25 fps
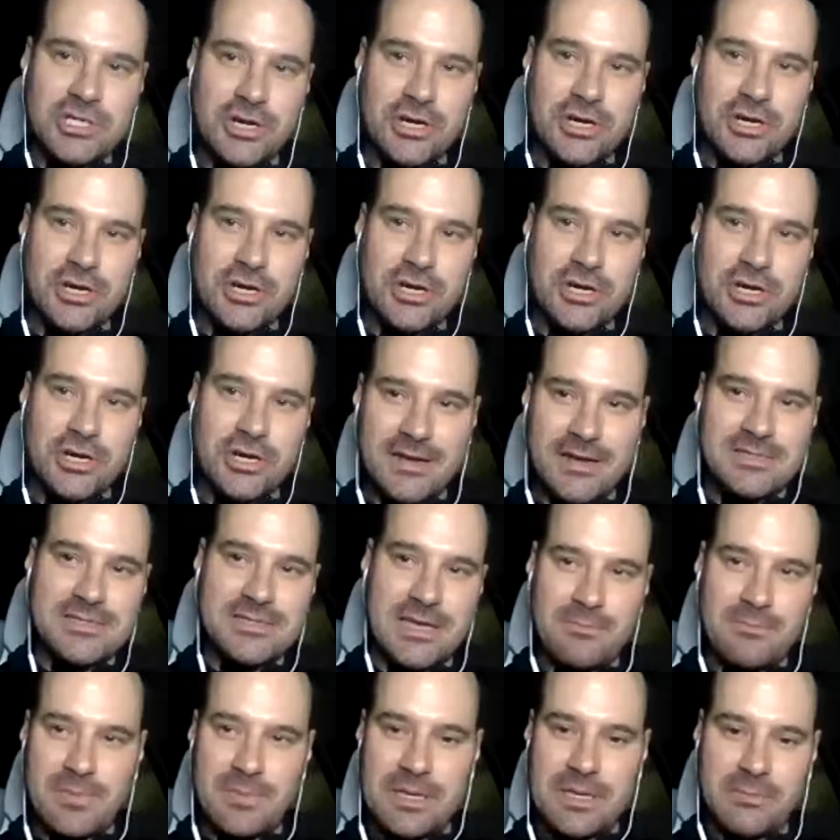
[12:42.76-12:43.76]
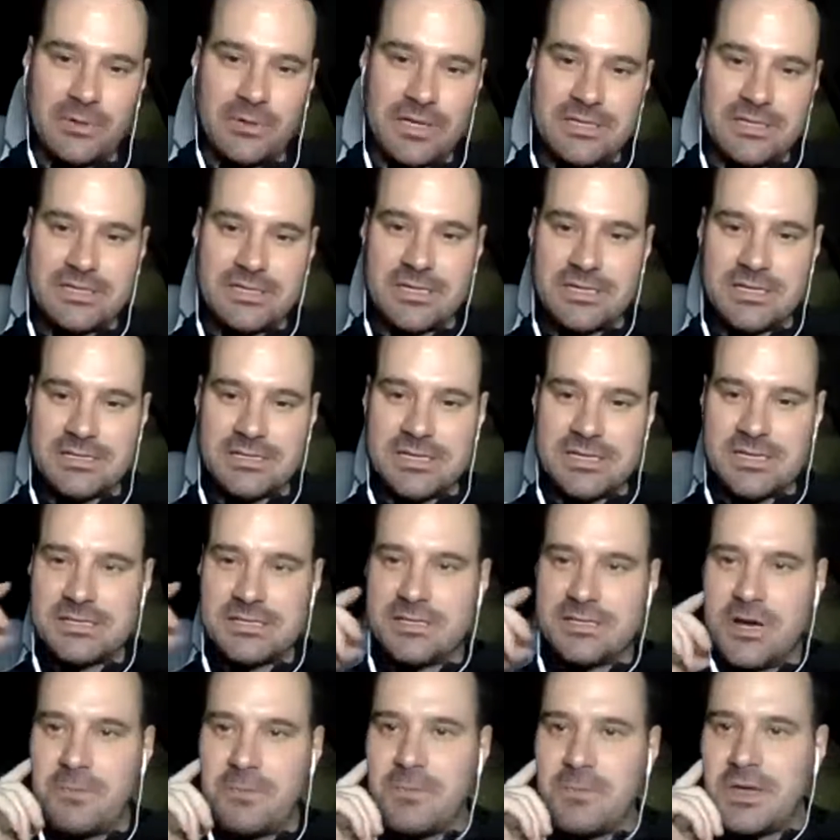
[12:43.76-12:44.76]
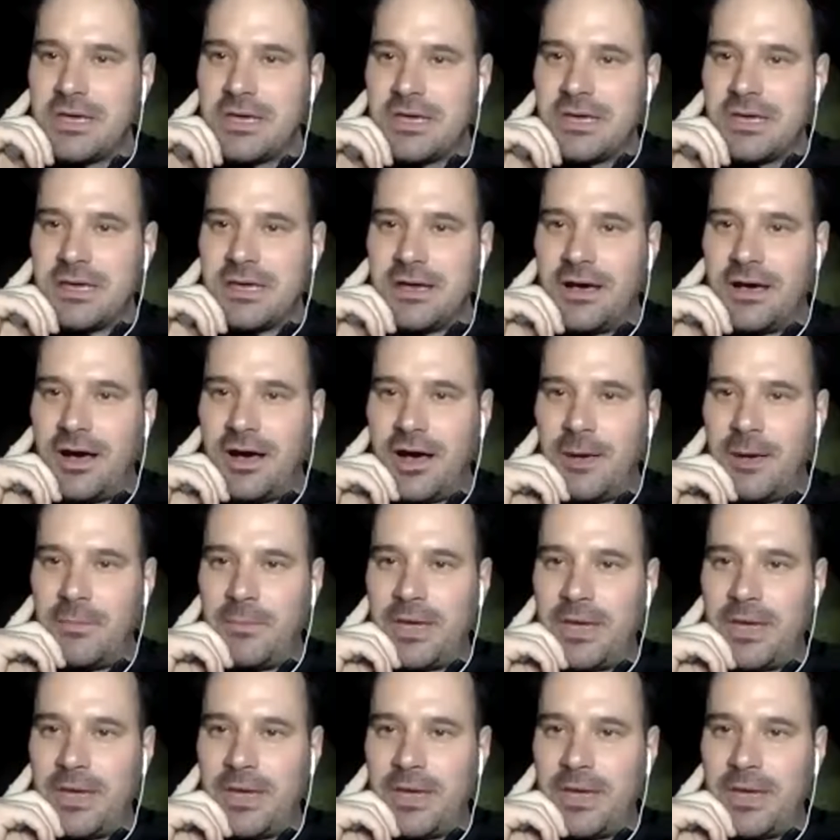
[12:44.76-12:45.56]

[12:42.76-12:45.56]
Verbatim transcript: of, of how to send people into the system. Um,